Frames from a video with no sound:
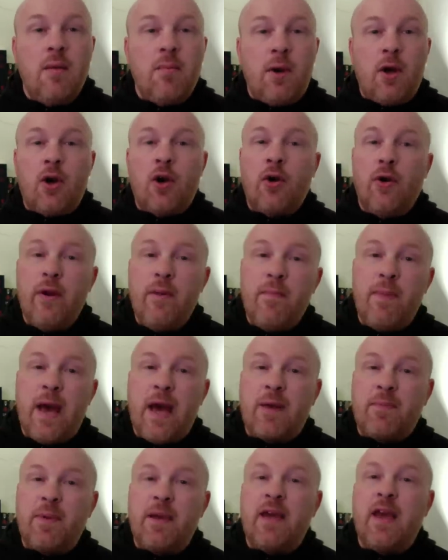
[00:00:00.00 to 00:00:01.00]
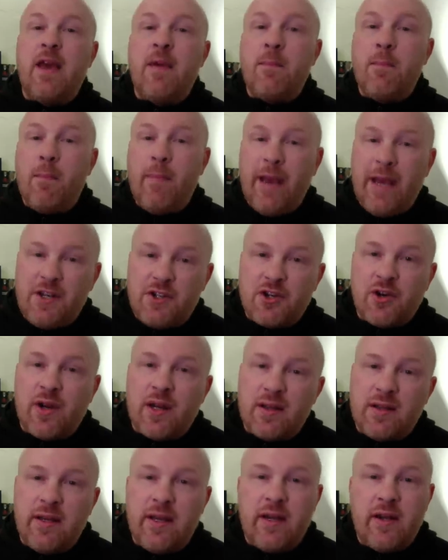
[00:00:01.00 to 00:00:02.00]
But her impact became major
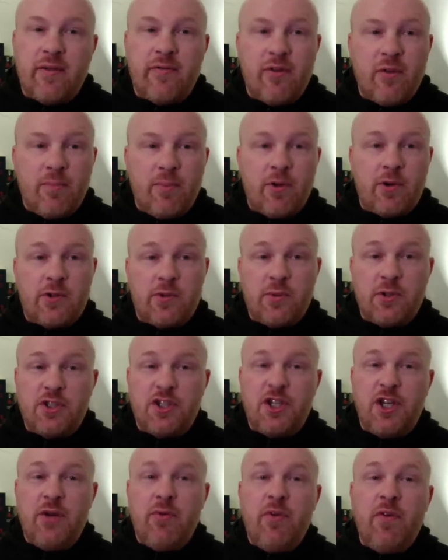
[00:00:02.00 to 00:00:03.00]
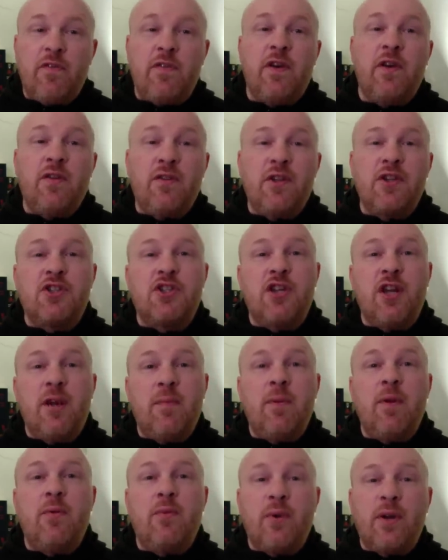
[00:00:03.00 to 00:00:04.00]
at the end of the books when she revealed that she
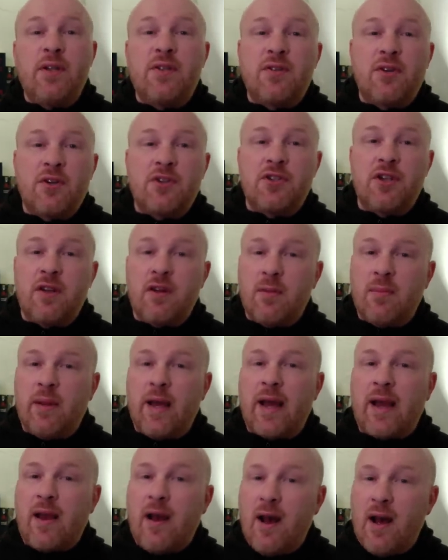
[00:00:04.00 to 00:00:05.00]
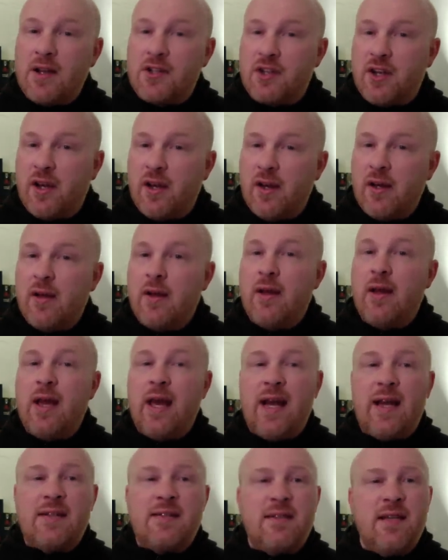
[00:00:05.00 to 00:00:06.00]
had been researching the Black Aja,
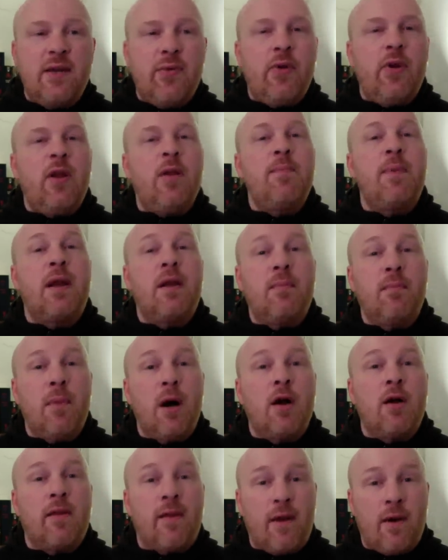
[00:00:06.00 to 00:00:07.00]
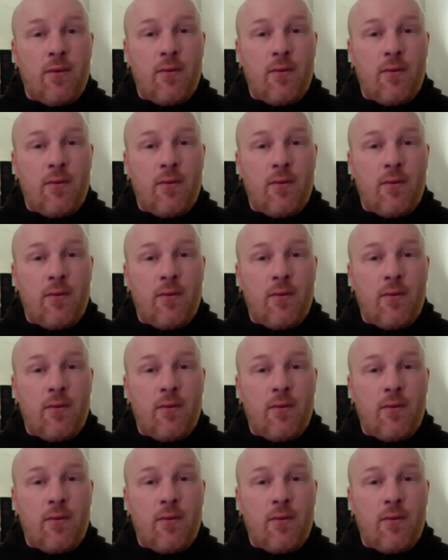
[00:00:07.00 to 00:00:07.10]
and had secretly been among their